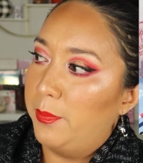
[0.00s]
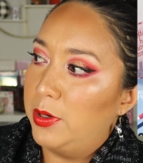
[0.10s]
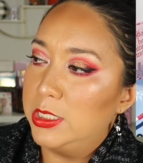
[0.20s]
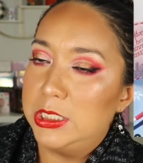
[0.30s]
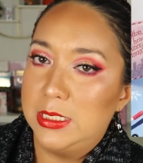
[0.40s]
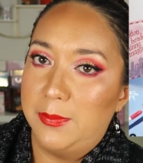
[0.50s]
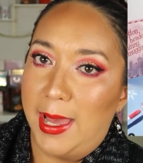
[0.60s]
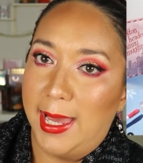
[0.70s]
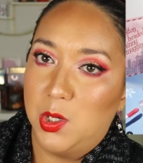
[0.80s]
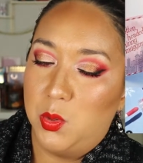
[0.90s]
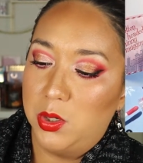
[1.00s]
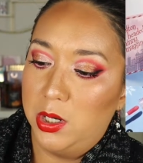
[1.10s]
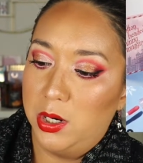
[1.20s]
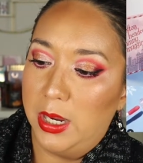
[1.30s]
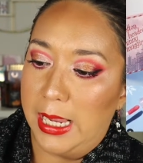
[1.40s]
push in the back
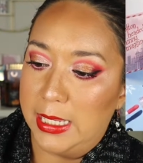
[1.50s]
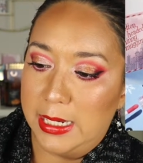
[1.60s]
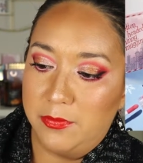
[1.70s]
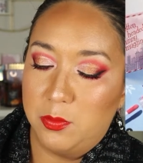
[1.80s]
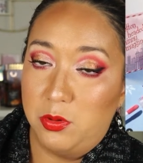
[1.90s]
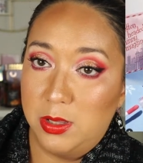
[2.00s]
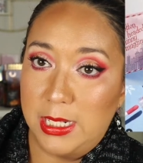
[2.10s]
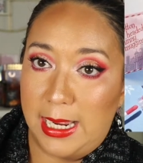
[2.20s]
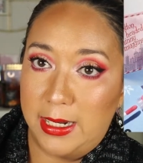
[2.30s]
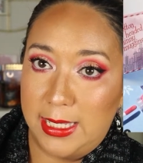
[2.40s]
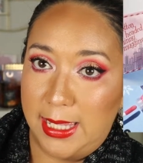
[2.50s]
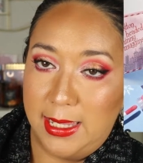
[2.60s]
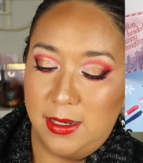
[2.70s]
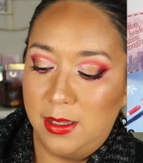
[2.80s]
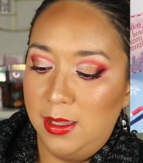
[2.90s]
corner and you never pull it out
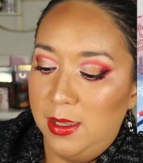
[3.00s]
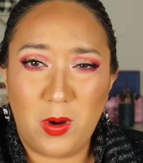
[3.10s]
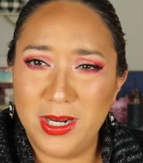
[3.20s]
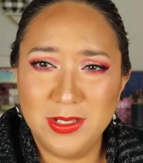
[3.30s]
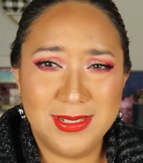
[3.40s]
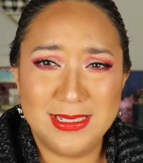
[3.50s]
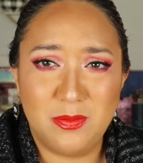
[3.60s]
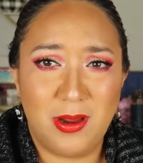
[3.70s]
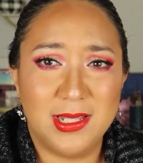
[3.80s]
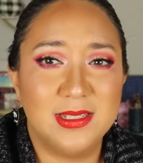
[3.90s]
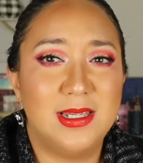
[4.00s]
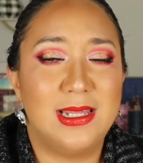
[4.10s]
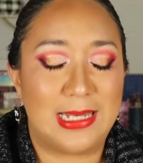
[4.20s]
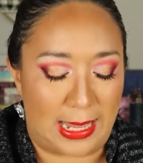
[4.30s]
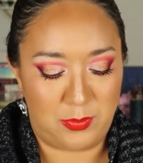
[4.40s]
again. Why do these brands
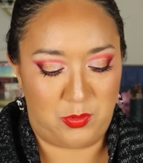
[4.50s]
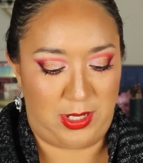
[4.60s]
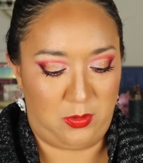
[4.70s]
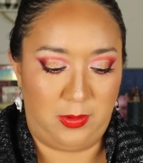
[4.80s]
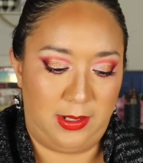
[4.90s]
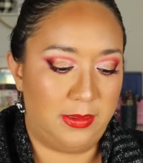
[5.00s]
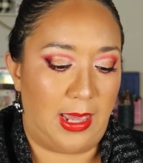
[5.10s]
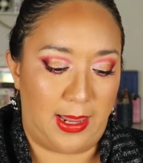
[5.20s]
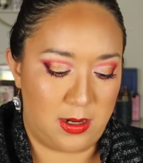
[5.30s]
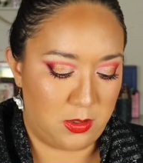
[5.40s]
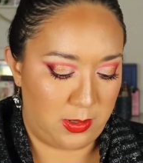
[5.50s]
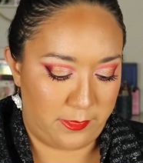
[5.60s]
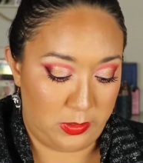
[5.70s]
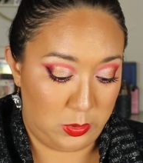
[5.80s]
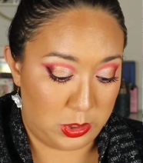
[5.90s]
collaborate with
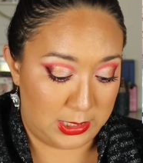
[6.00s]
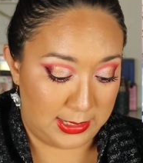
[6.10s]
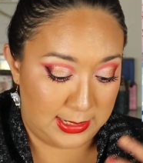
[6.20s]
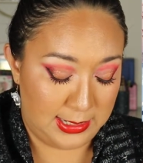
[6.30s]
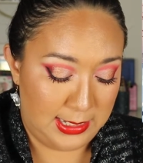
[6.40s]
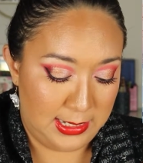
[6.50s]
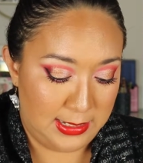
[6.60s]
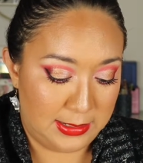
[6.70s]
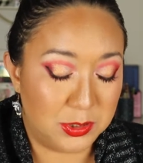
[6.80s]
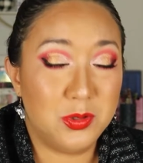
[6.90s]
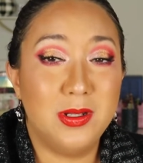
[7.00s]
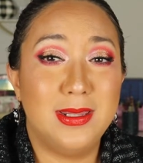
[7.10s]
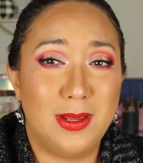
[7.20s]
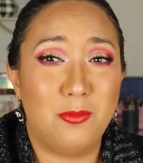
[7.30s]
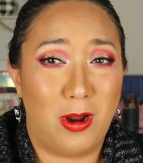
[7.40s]
iHeartRevolution? They're doing
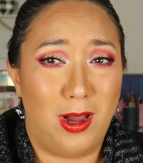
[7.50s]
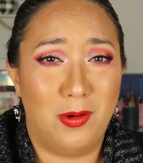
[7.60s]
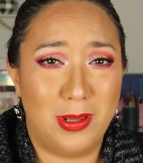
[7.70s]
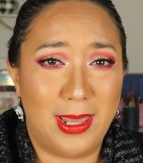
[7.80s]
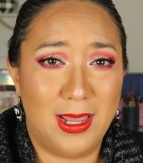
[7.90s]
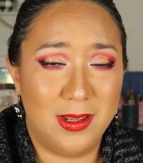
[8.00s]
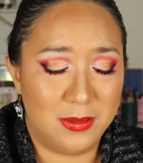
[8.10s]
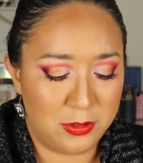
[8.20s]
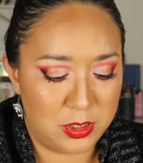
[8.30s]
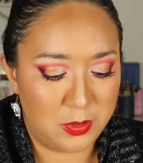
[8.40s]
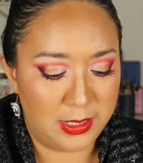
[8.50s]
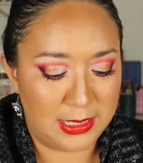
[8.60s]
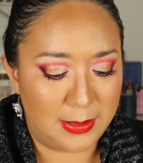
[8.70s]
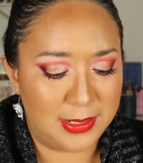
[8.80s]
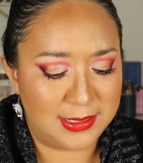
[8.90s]
them wrong, okay? They're doing
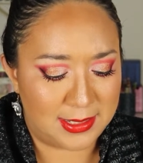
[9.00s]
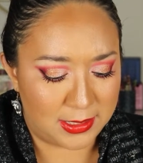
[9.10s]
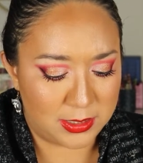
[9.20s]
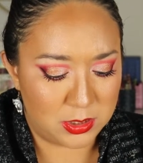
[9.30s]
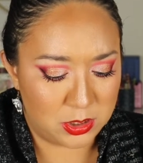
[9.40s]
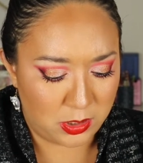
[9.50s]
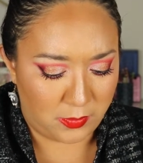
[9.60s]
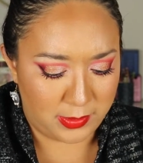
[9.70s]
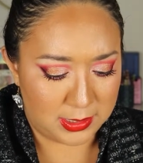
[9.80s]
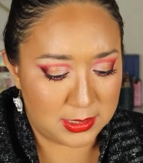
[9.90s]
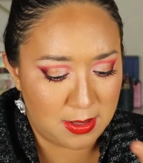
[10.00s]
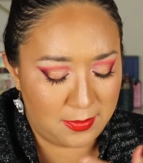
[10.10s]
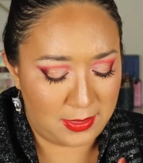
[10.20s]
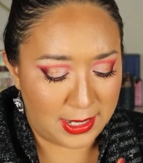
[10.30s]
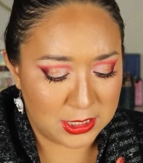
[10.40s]
them a disservice.
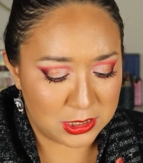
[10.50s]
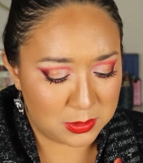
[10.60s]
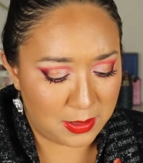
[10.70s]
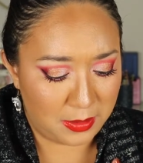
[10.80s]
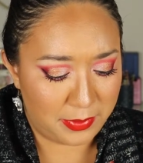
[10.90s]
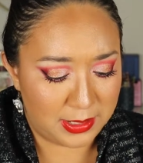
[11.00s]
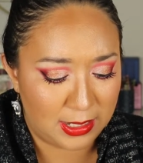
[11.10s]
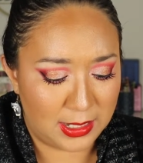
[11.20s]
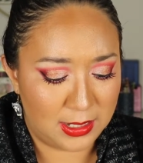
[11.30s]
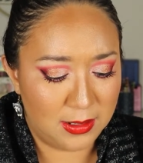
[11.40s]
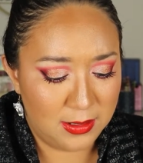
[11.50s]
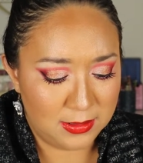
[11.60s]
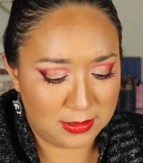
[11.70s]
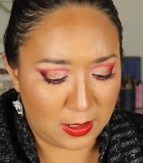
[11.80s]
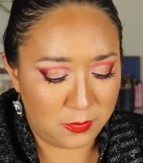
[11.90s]
That is just my opinion.
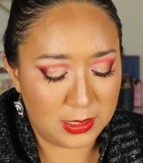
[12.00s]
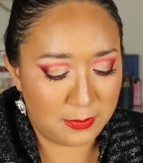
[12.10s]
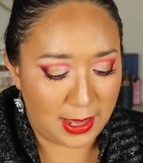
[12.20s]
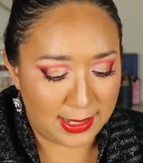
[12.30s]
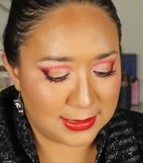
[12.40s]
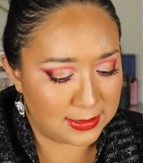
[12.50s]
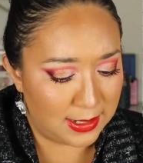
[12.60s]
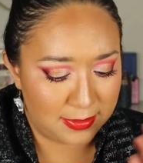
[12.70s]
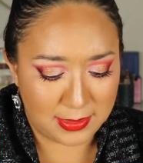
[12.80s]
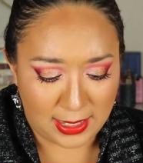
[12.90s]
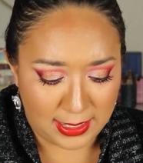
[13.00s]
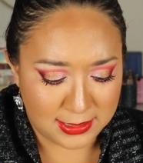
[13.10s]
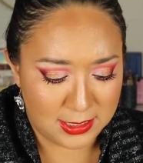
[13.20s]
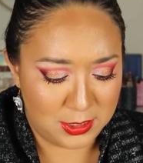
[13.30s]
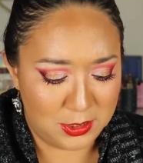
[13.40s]
Definitely passing on
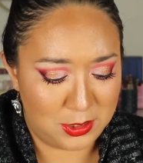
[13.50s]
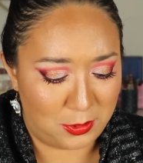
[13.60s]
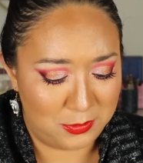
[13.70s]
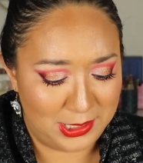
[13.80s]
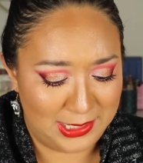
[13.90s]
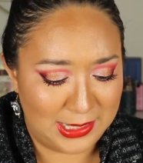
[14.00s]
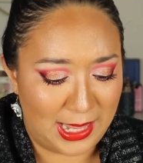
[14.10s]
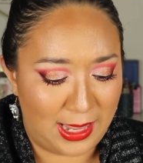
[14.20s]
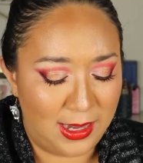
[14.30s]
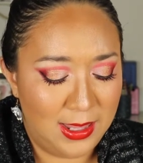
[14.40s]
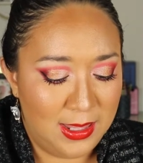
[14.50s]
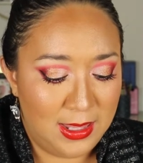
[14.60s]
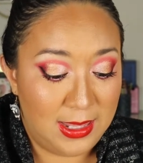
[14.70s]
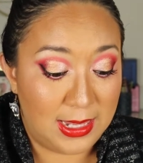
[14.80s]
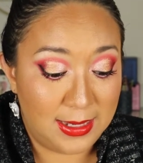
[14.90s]
that. Don't need that
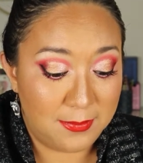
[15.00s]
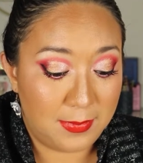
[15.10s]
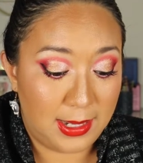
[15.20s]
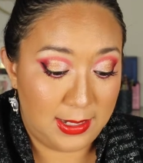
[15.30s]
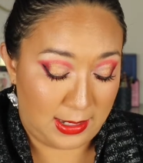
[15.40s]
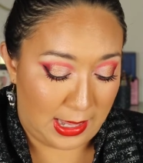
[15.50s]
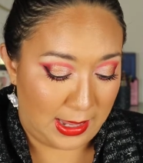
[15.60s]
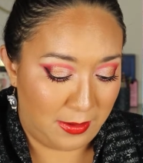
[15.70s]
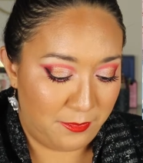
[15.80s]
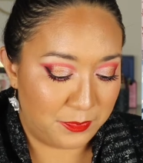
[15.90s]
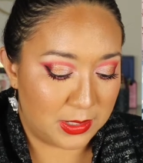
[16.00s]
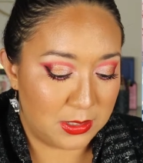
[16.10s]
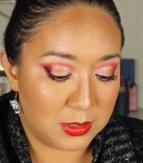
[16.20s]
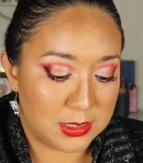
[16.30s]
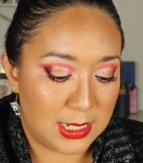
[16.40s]
in my life.
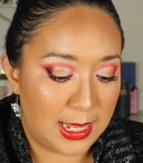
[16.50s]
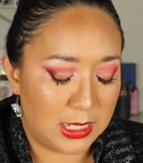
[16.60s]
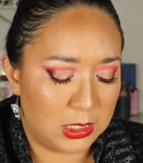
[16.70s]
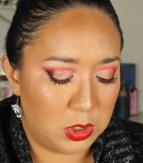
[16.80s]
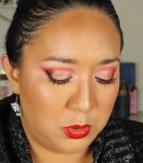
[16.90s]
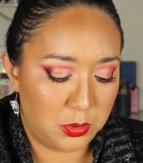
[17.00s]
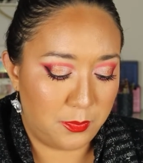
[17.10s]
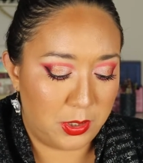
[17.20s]
Looks like Lunar